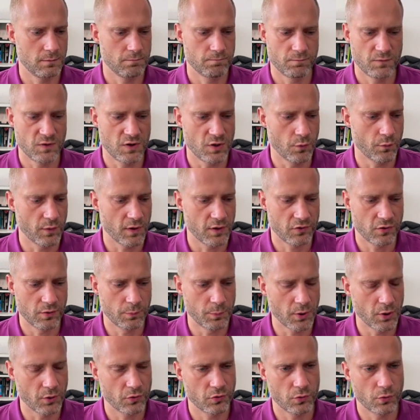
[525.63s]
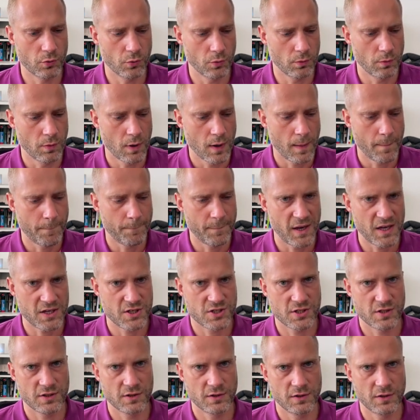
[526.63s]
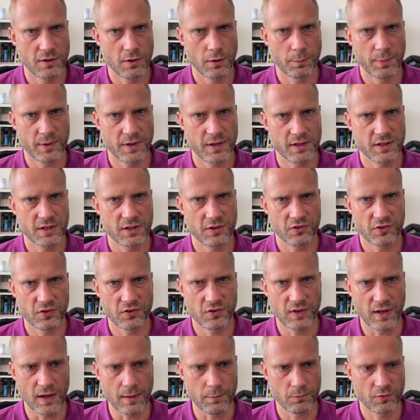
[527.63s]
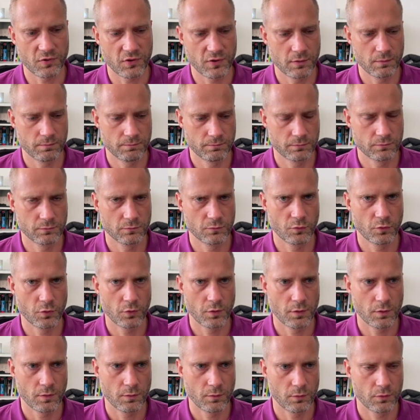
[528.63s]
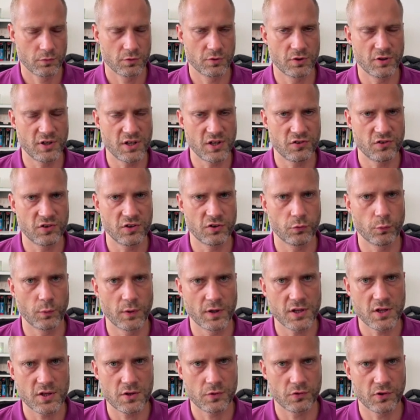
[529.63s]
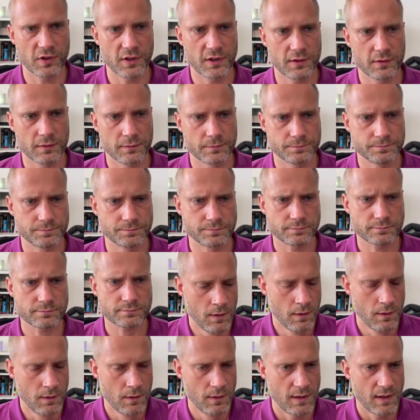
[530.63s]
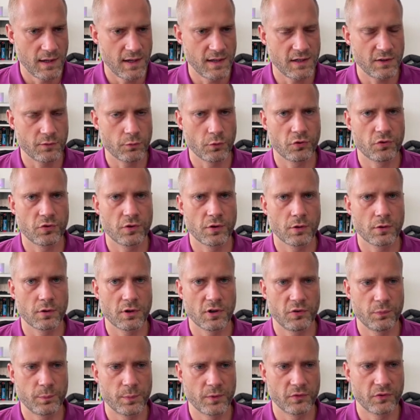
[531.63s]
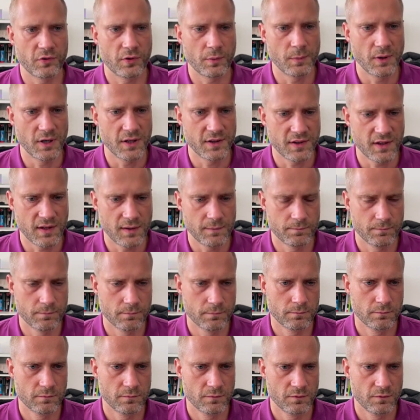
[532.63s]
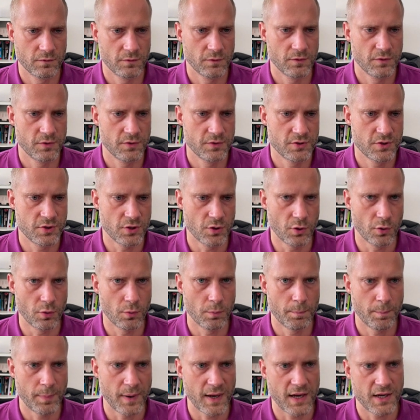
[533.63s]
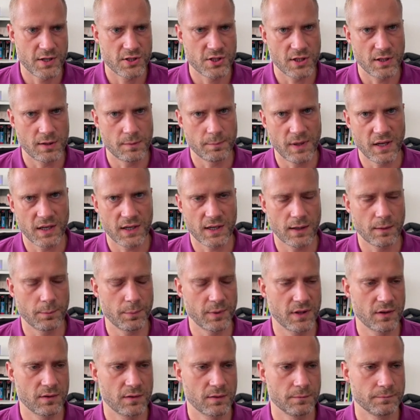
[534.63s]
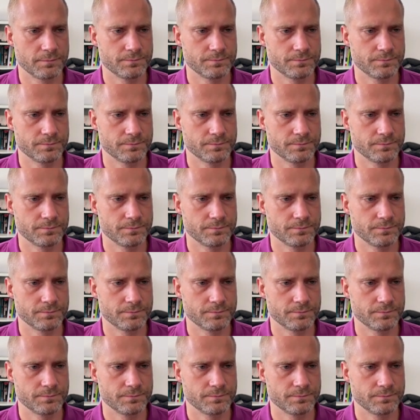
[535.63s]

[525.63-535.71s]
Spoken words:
You were supposed to patch the operating systems the DCs were using, and it was your responsibility to patch and backup it.